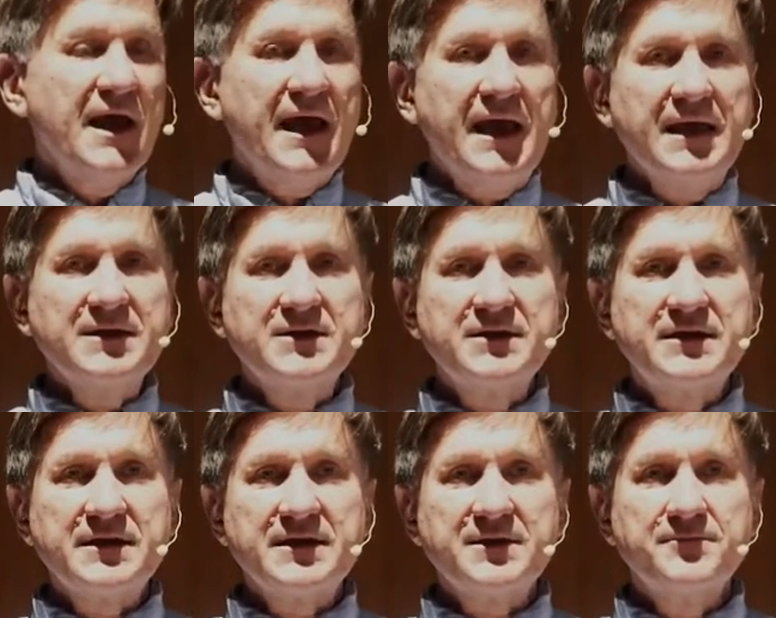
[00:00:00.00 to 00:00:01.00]
And
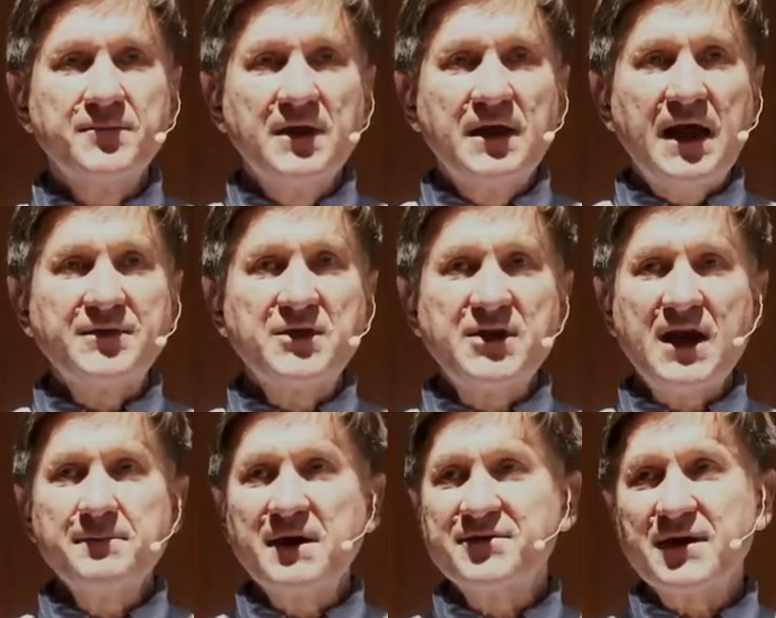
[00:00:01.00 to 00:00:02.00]
um, at the
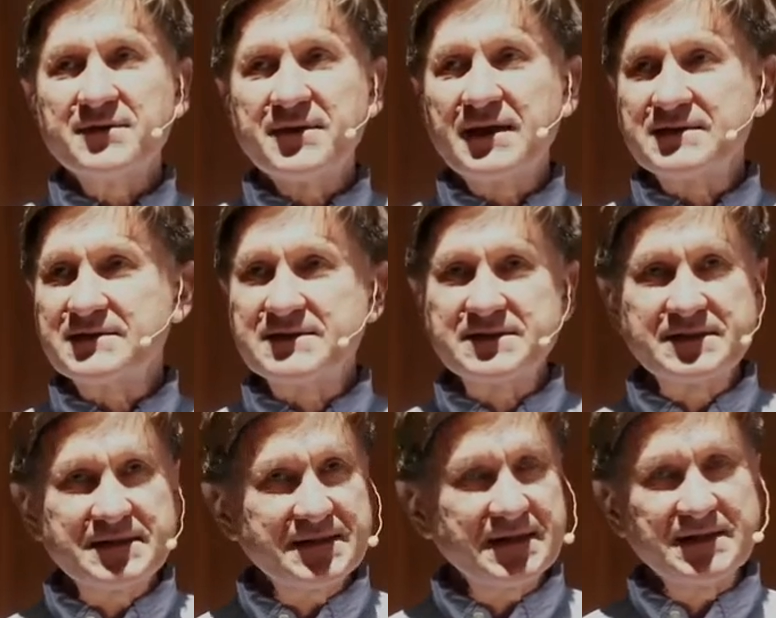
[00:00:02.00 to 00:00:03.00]
time, I thought that's
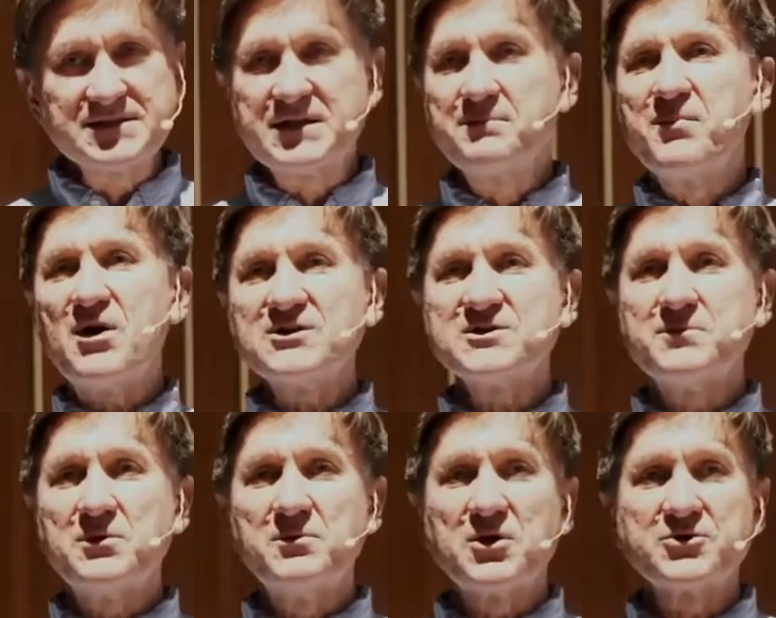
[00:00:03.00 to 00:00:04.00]
it's an
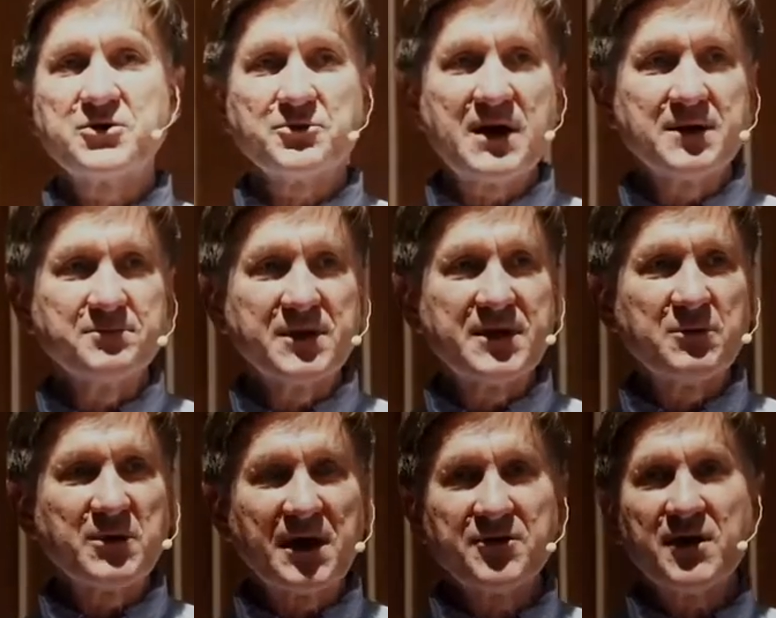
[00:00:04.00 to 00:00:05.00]
impossible book to write. But then
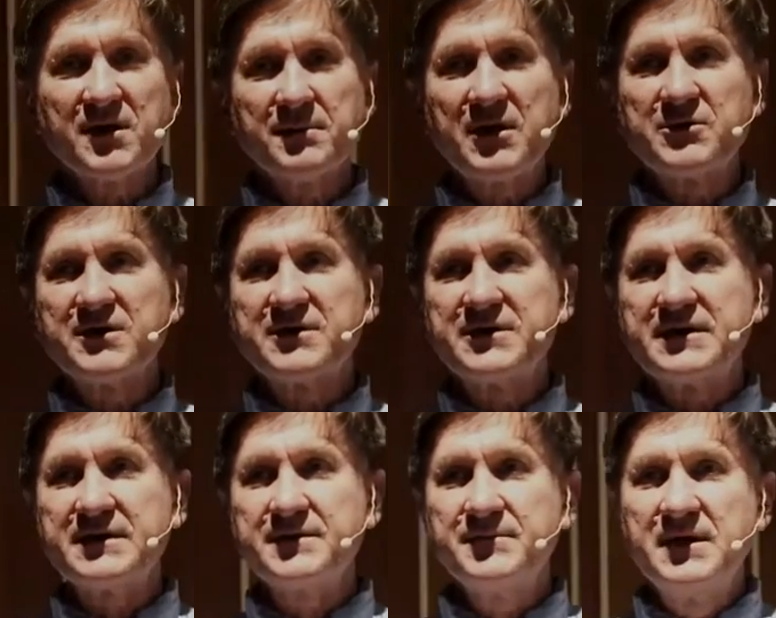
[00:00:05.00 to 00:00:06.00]
when I thought about it,
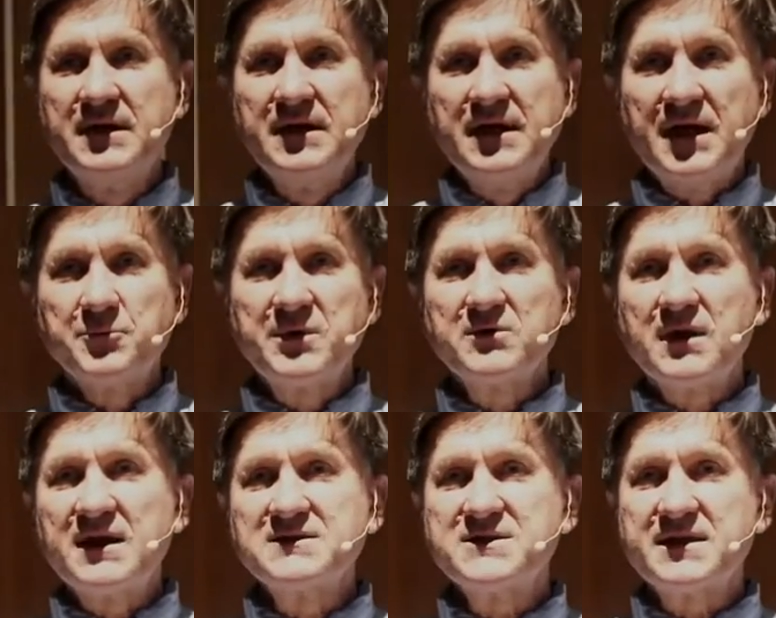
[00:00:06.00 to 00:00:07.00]
uh, I
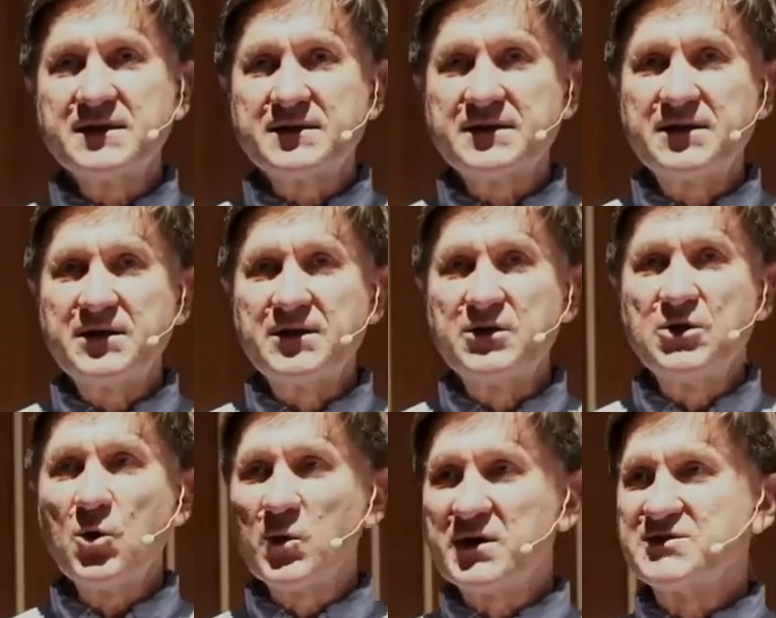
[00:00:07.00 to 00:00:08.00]
realized that
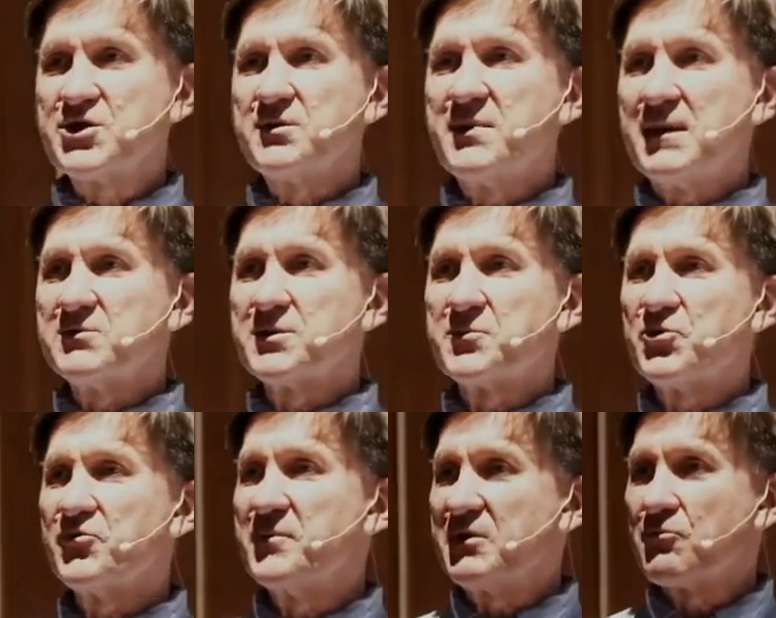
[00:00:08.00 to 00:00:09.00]
no one is going to be able to
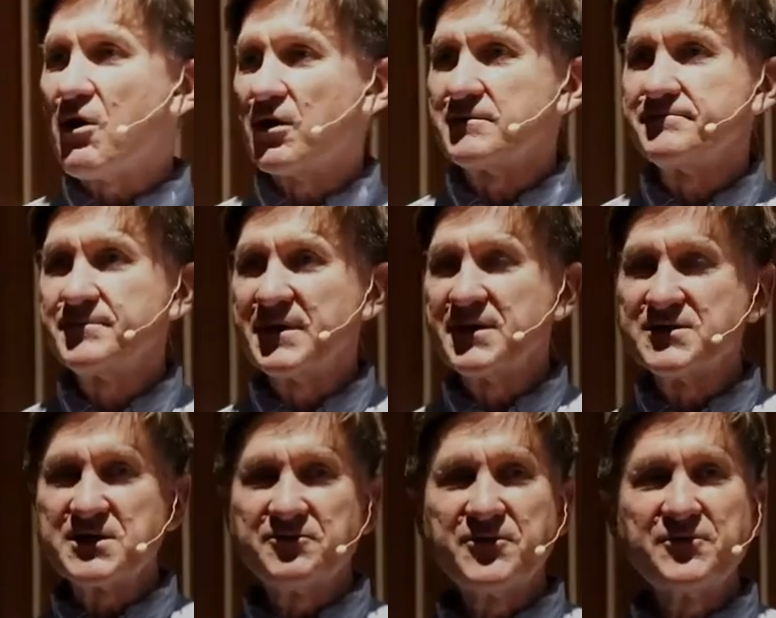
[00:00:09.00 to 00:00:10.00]
prove me wrong
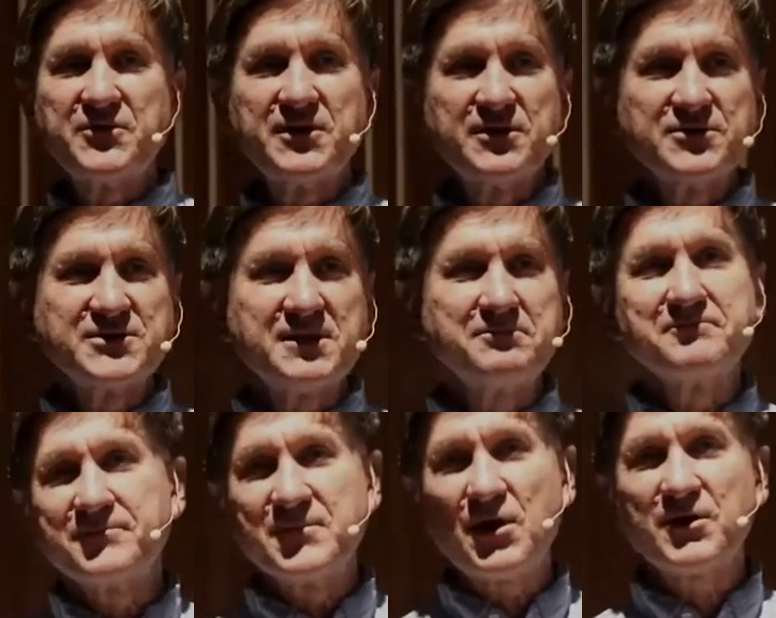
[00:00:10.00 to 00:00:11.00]
because in 50 years I'm
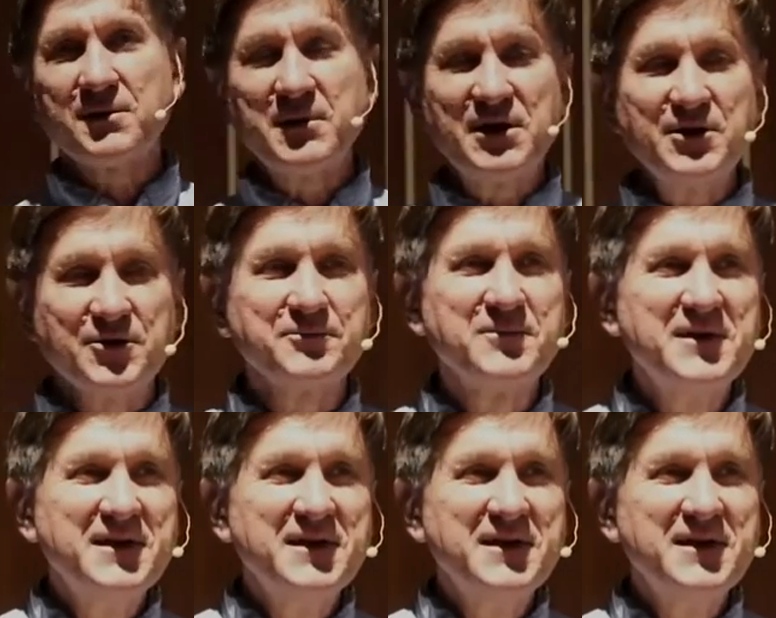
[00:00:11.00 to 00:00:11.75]
not going to be here.